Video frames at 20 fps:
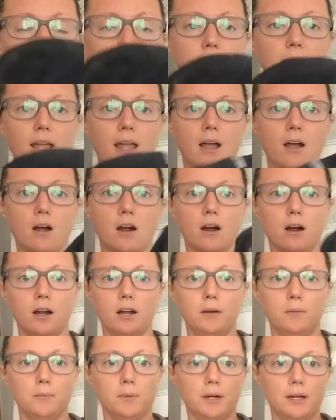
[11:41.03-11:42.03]
They are
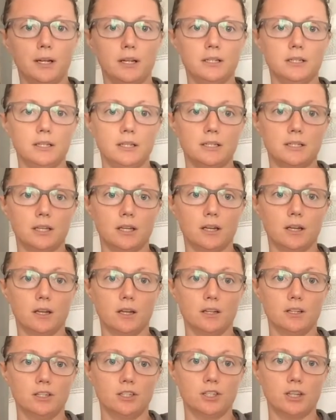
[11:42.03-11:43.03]
in pretty decent
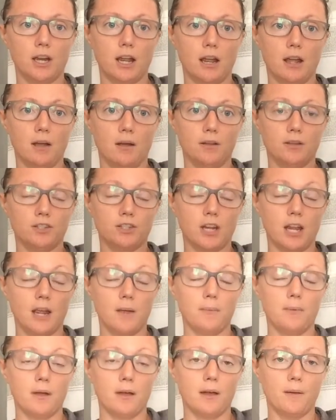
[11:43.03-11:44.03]
good
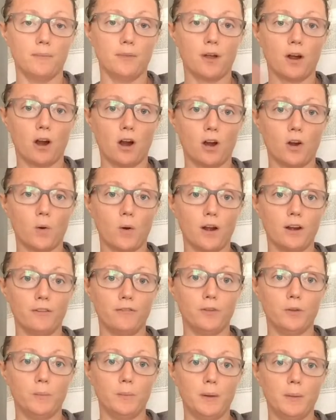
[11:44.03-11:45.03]
shape. There are quite a
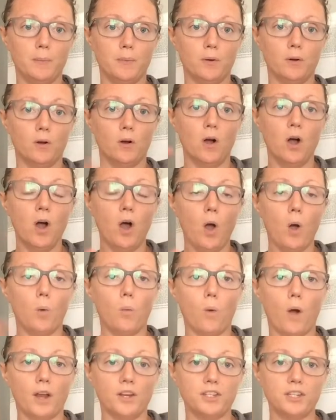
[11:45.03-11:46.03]
few people
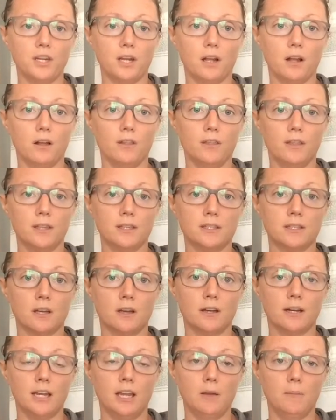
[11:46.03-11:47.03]
watching this
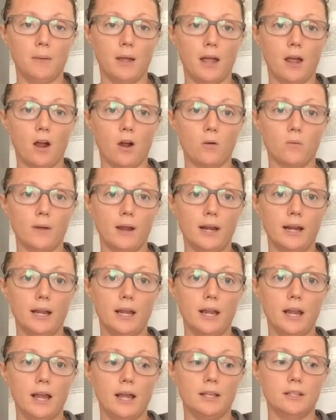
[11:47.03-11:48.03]
on eBay
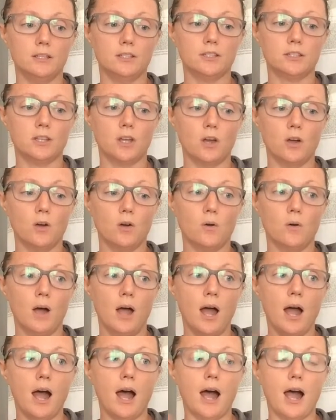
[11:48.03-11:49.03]
already, and so
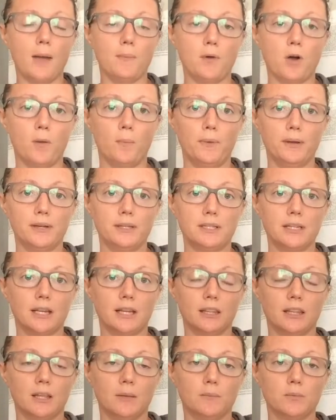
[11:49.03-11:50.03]
I'm hoping to
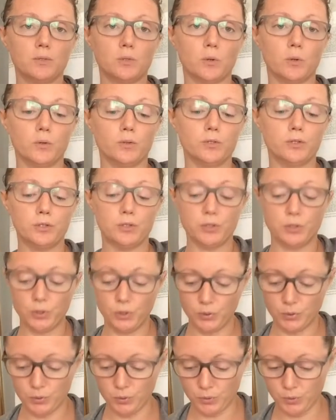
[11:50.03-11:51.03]
get them sold
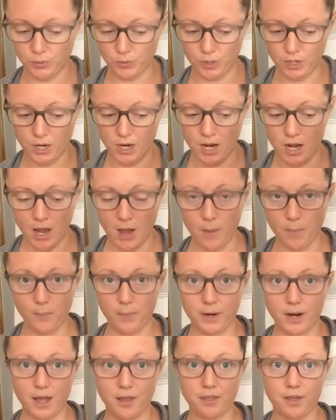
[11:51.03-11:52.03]
soon.
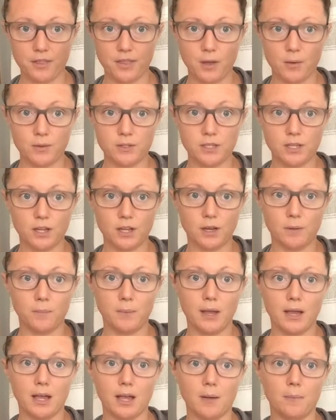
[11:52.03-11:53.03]
But I thought that was a good
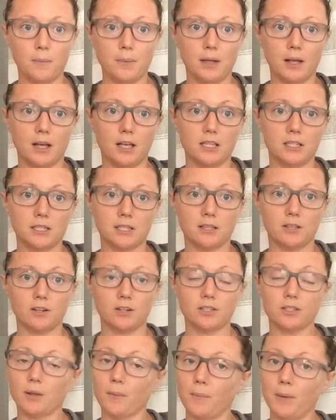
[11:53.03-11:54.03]
pickup because
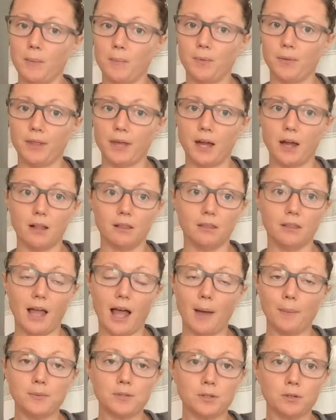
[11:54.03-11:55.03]
there's people that
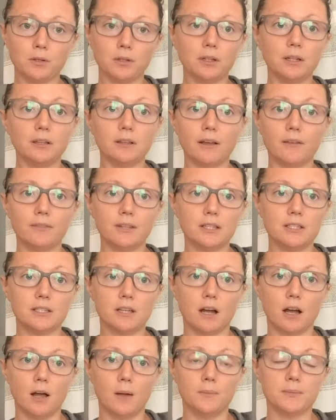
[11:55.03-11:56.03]
absolutely love these
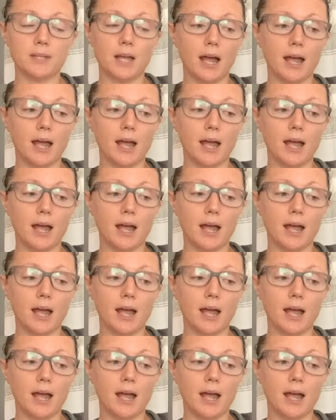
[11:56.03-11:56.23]
Toms.